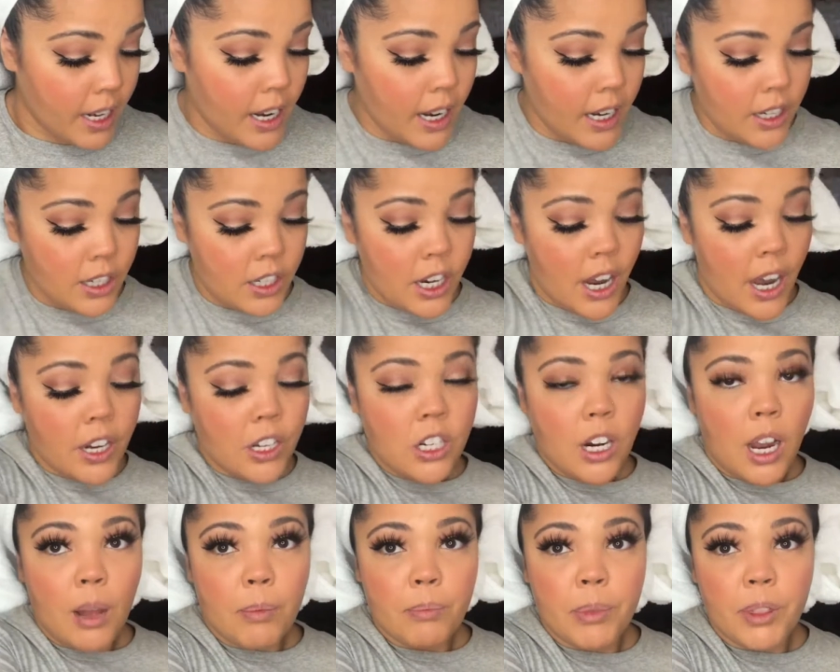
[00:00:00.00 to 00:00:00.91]
up the
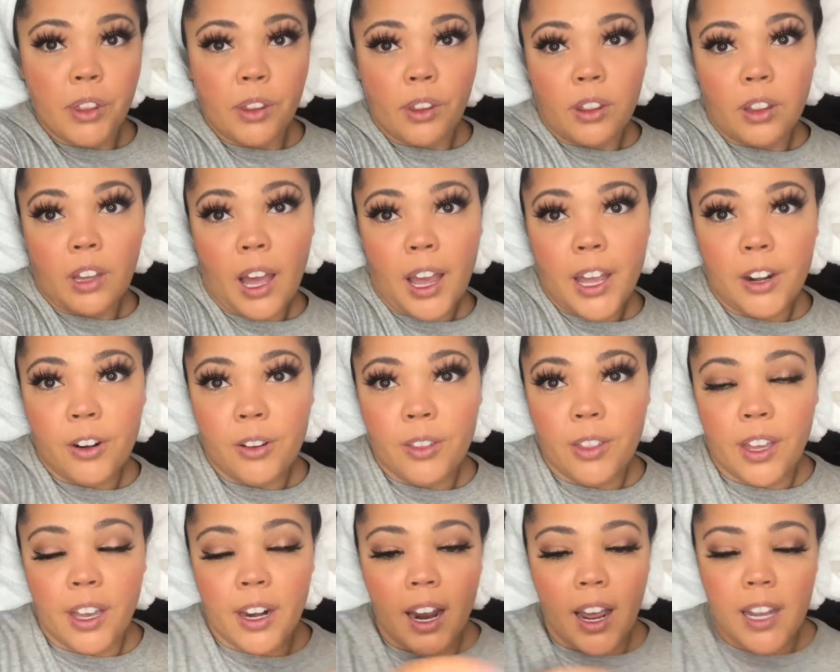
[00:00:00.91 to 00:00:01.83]
liner that I
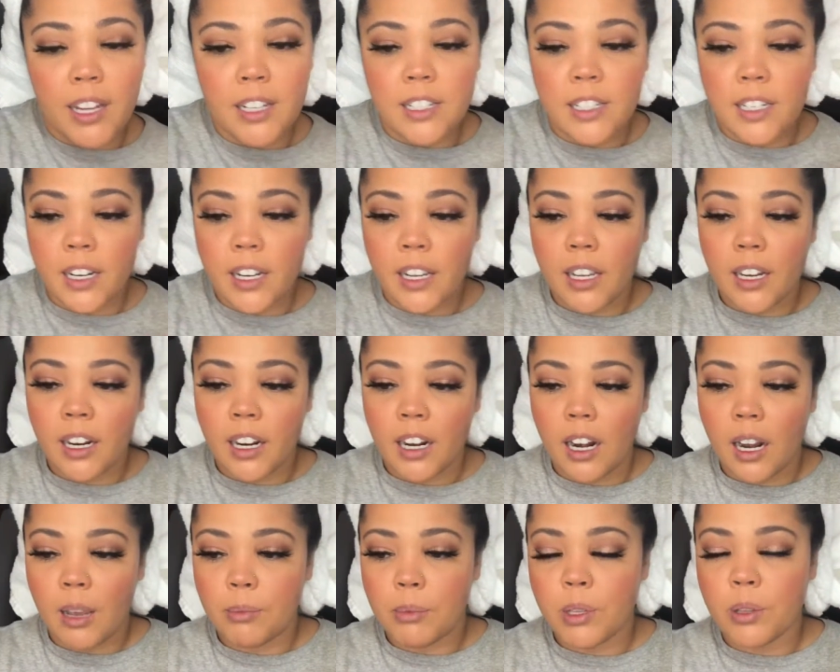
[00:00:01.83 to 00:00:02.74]
did, and I'm
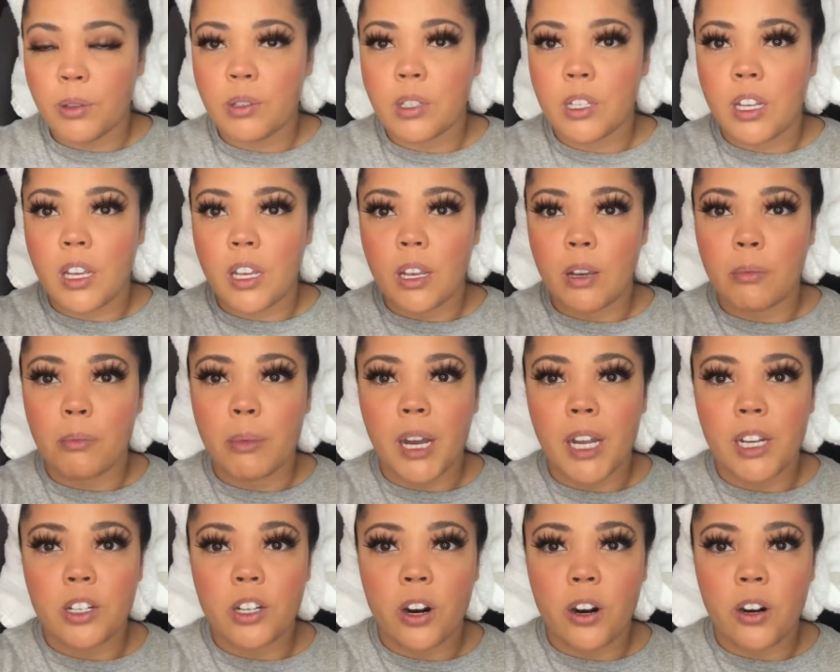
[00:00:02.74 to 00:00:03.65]
using my Tarte
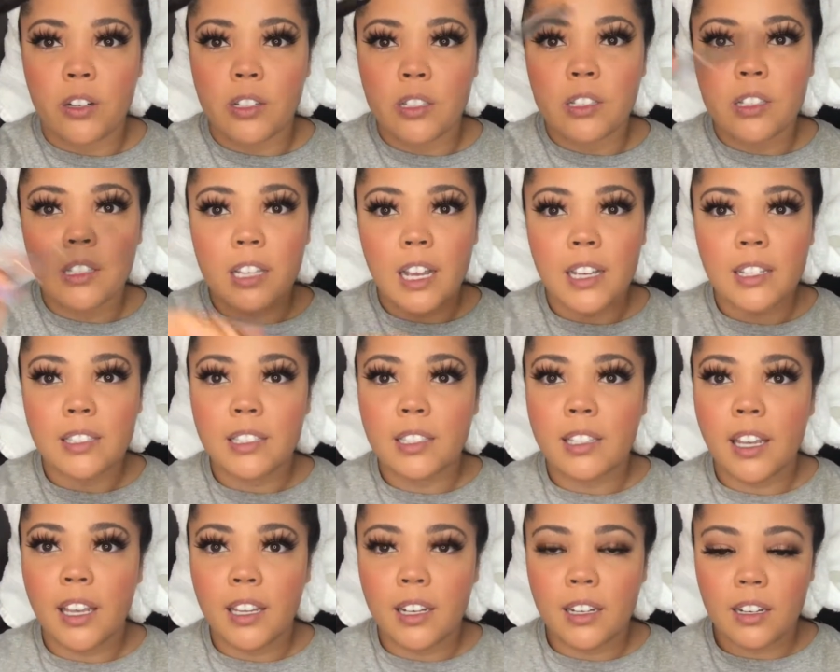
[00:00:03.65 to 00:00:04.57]
Sex Kitten.
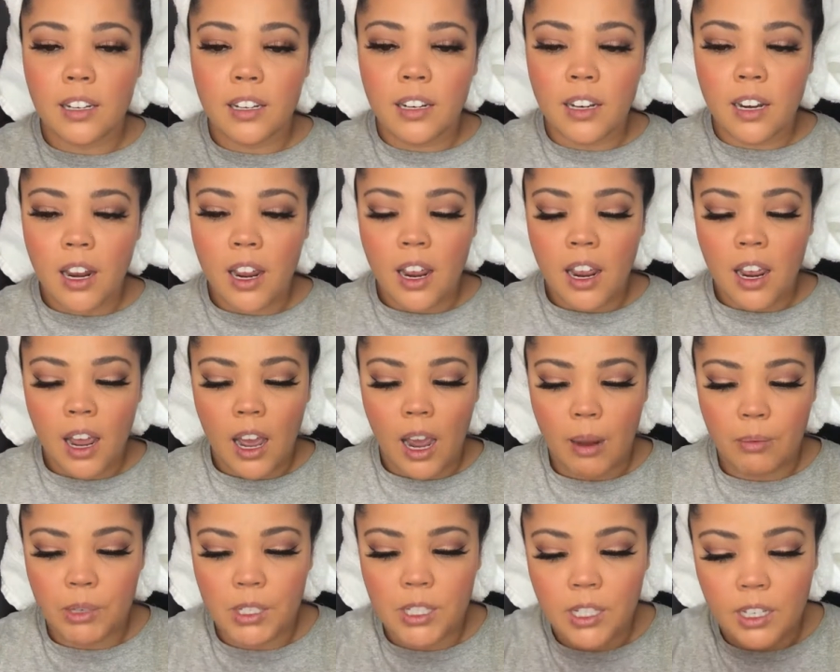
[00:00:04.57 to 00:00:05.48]
I'm just going to
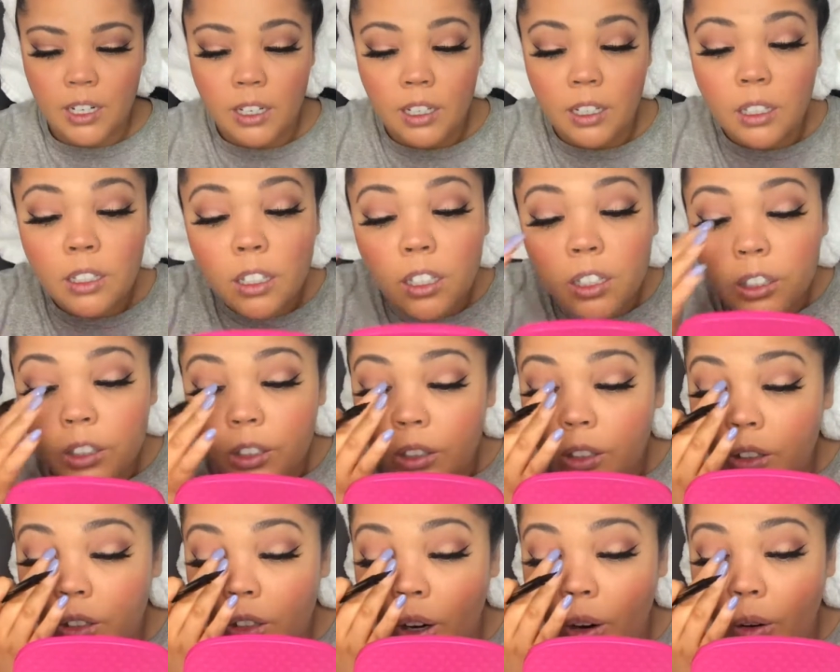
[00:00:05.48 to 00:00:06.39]
go
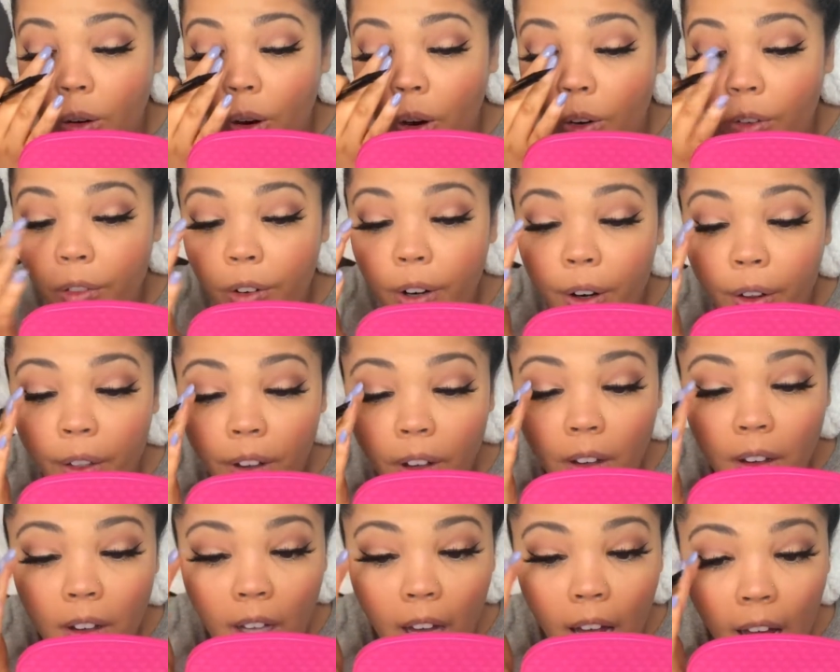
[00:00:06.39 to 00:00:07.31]
over the
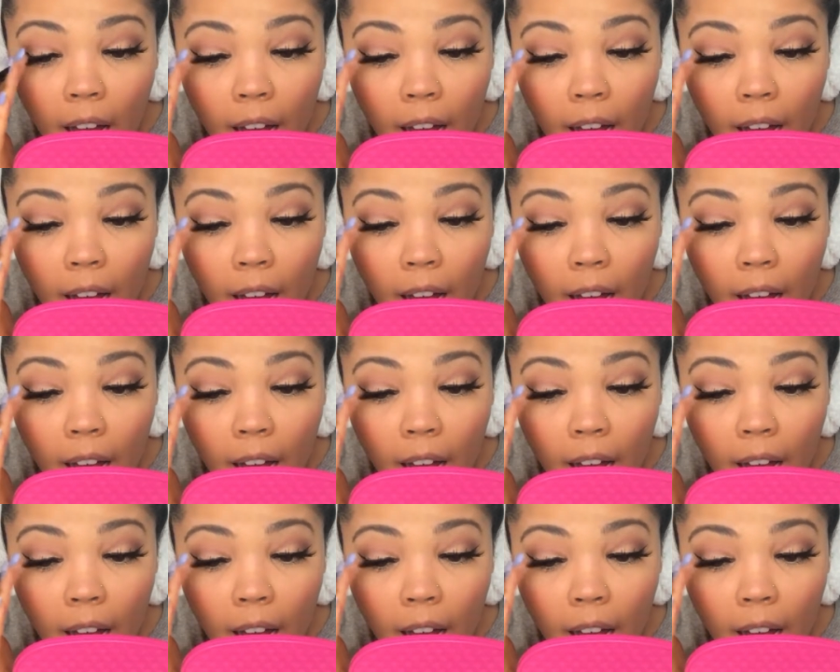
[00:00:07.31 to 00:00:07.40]
line.